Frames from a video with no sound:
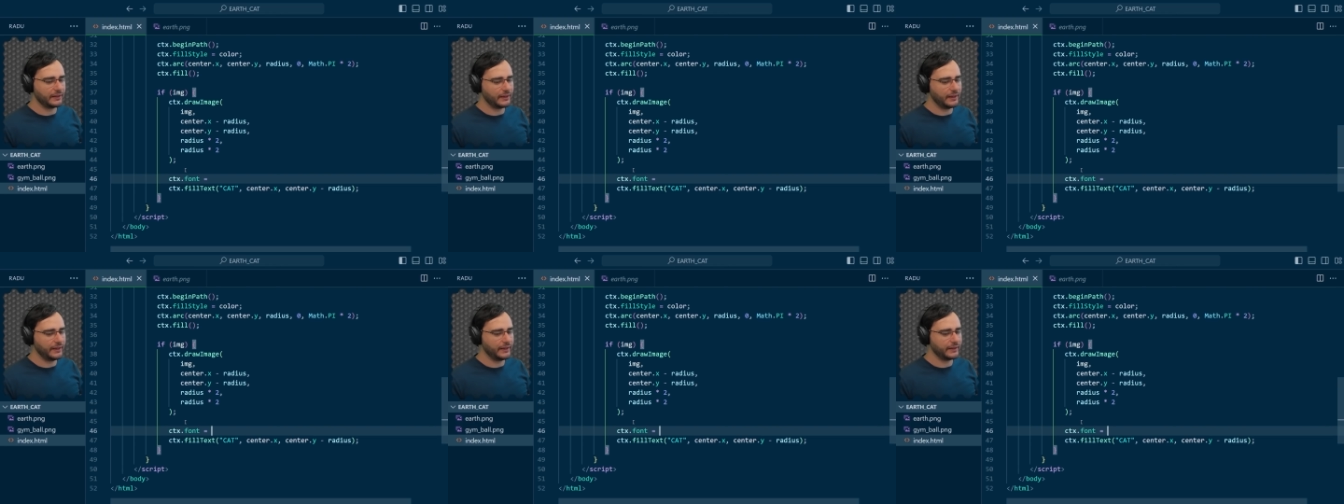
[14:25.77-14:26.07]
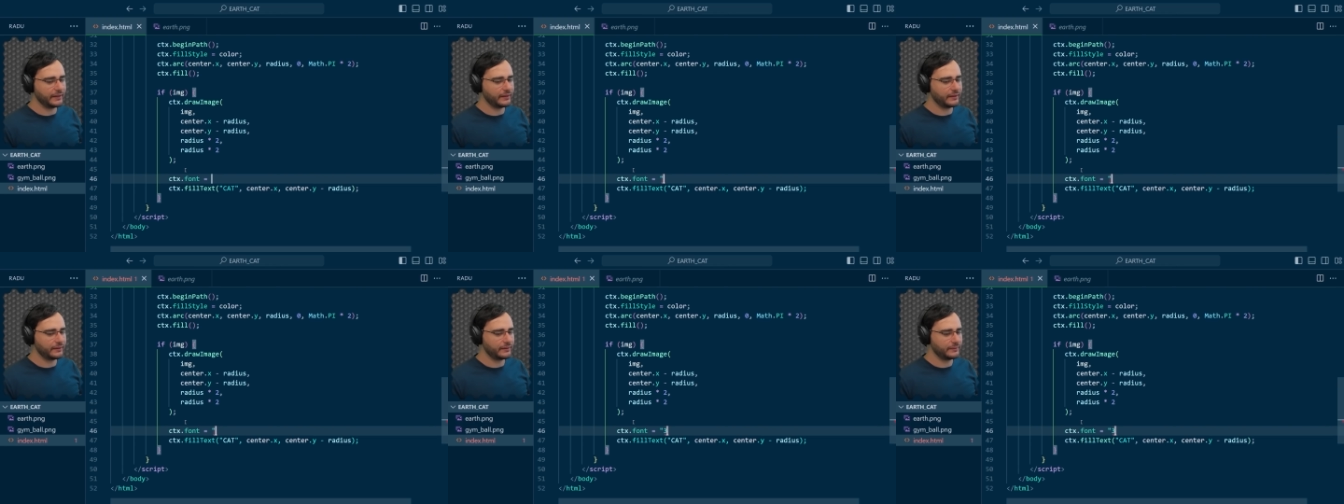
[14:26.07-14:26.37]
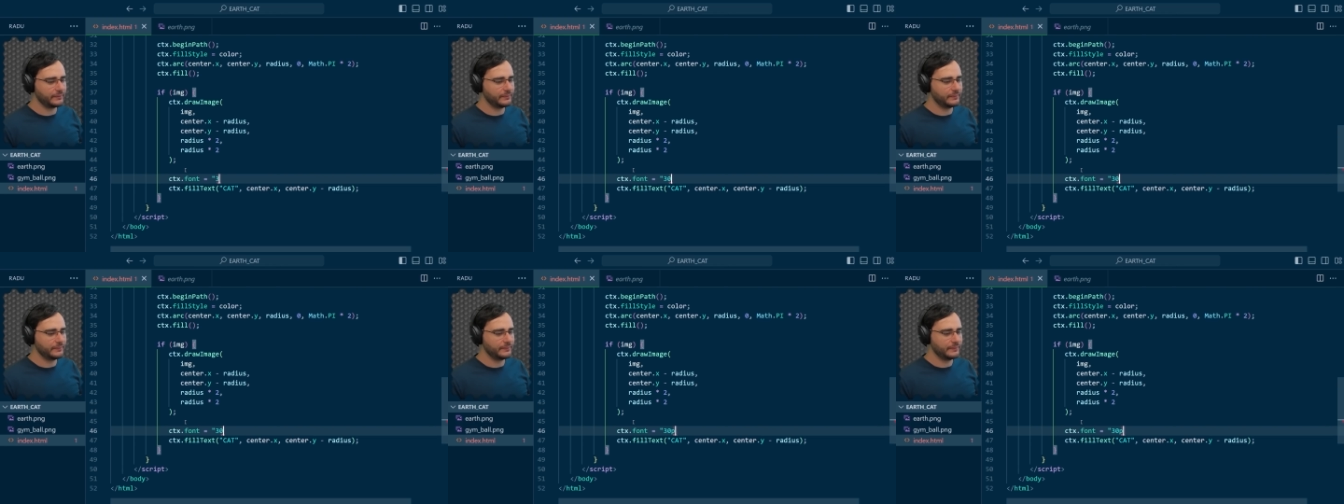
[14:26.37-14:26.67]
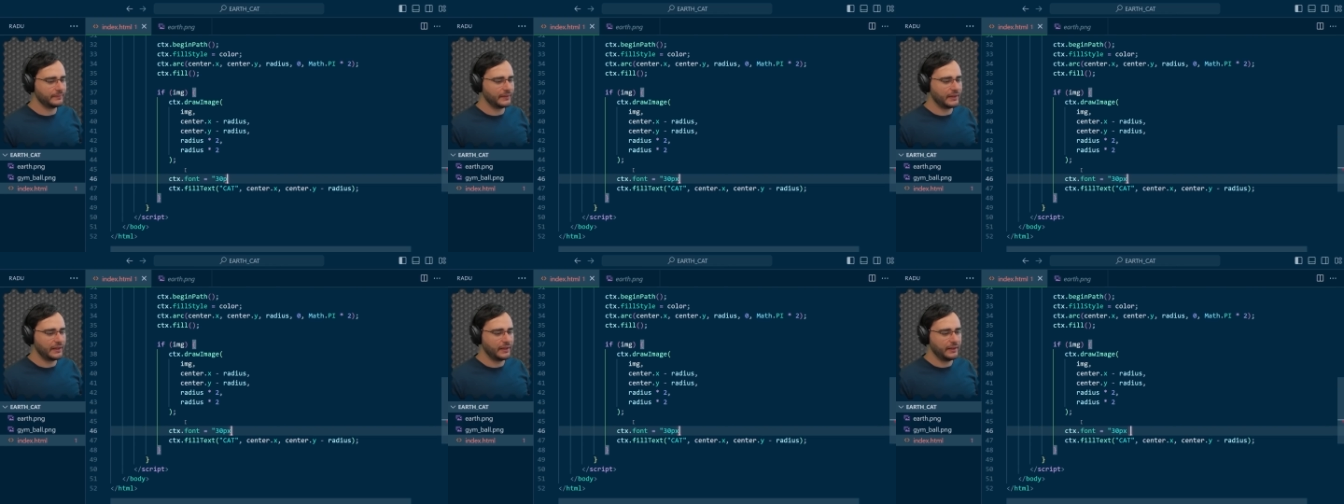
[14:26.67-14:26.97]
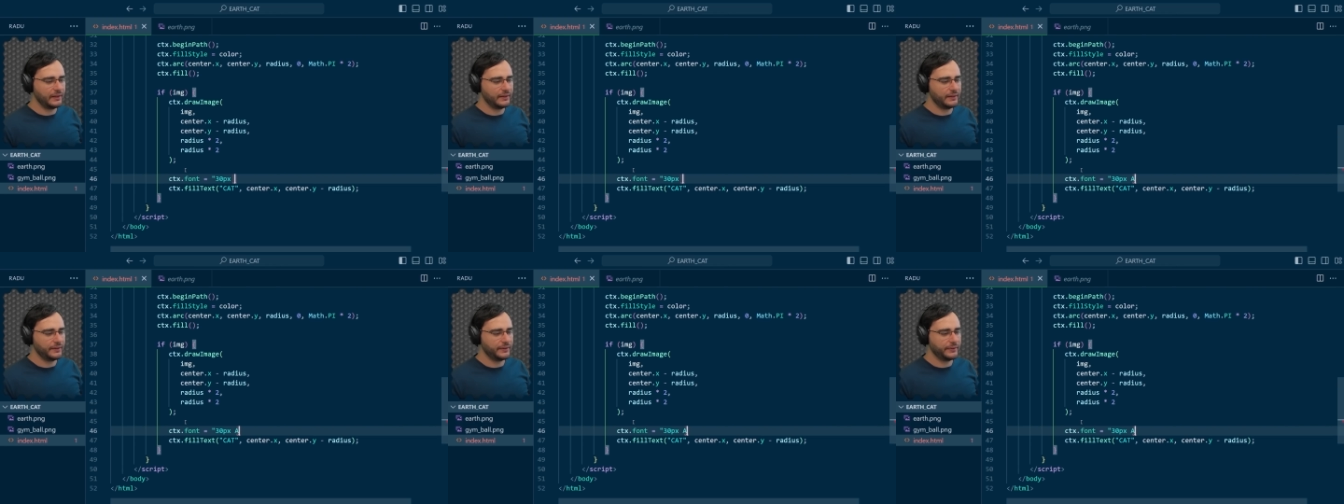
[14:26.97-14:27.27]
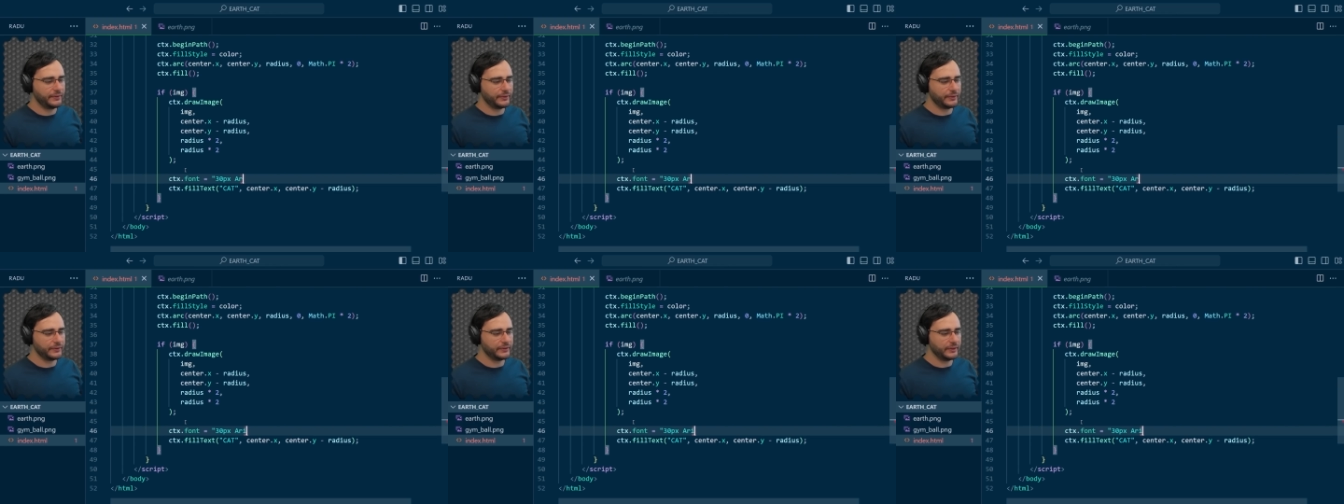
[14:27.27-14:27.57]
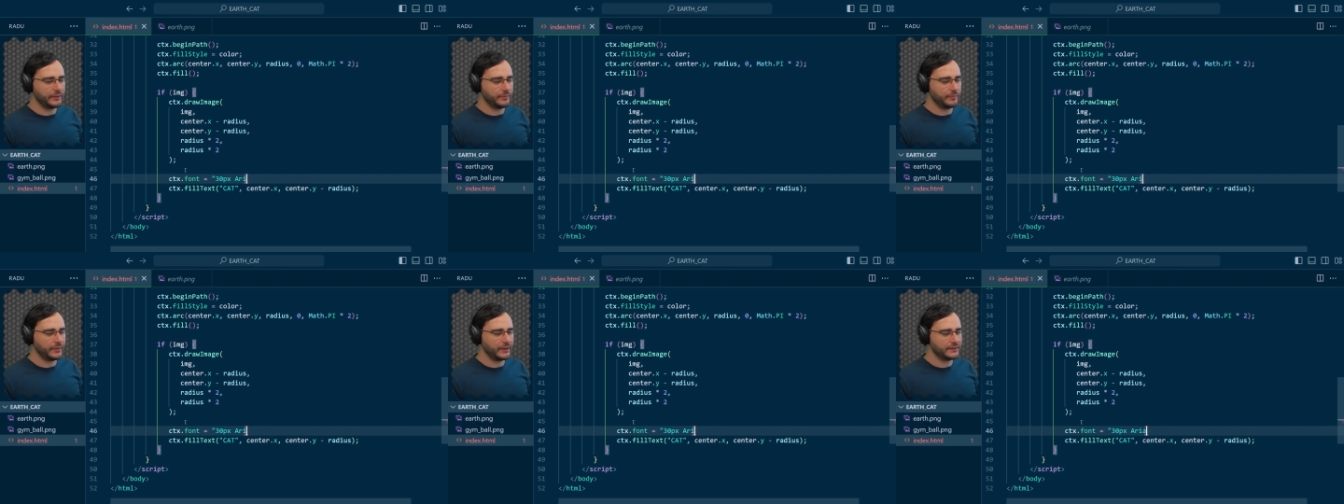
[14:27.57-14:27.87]
like
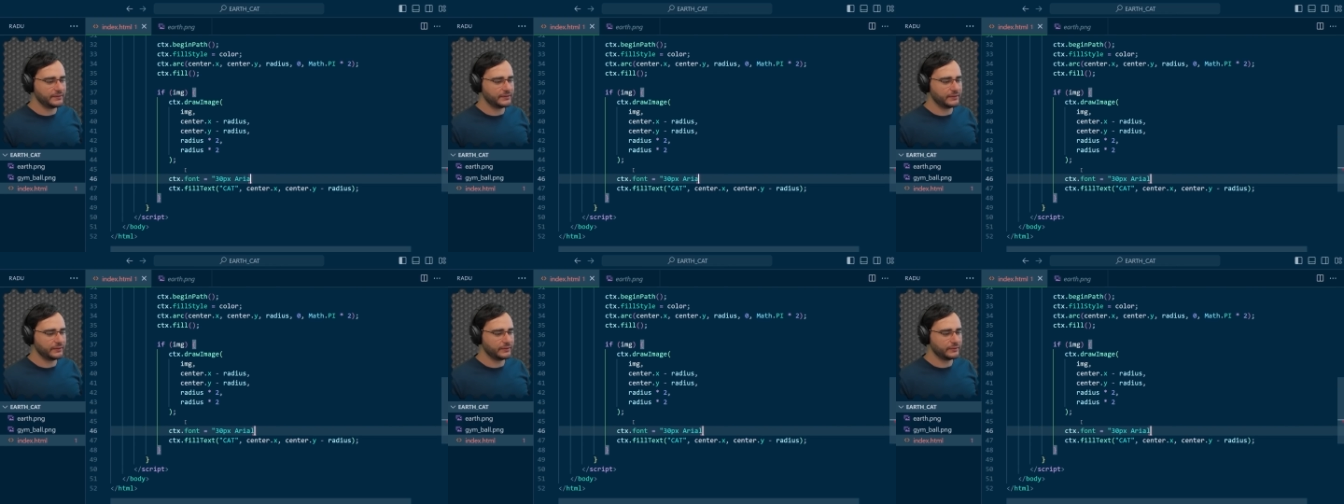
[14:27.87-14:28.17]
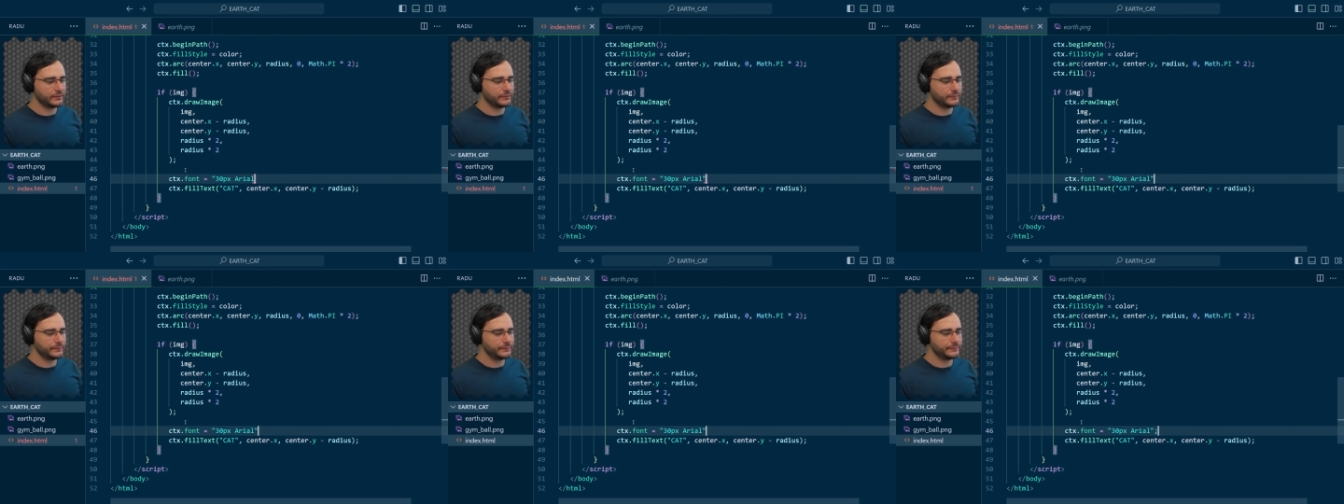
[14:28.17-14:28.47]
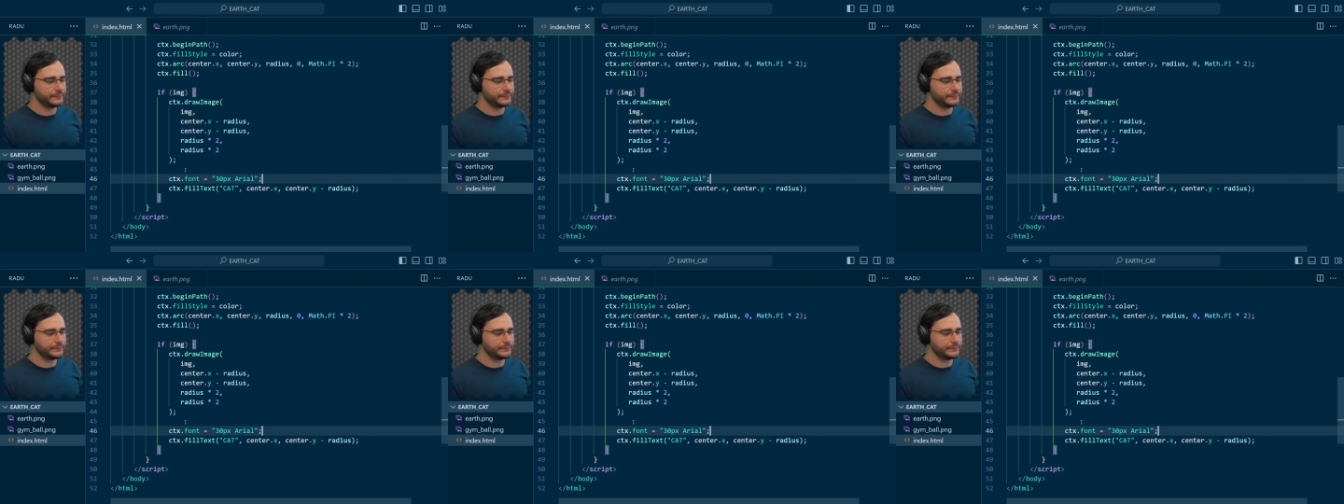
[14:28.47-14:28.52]
30 pixels.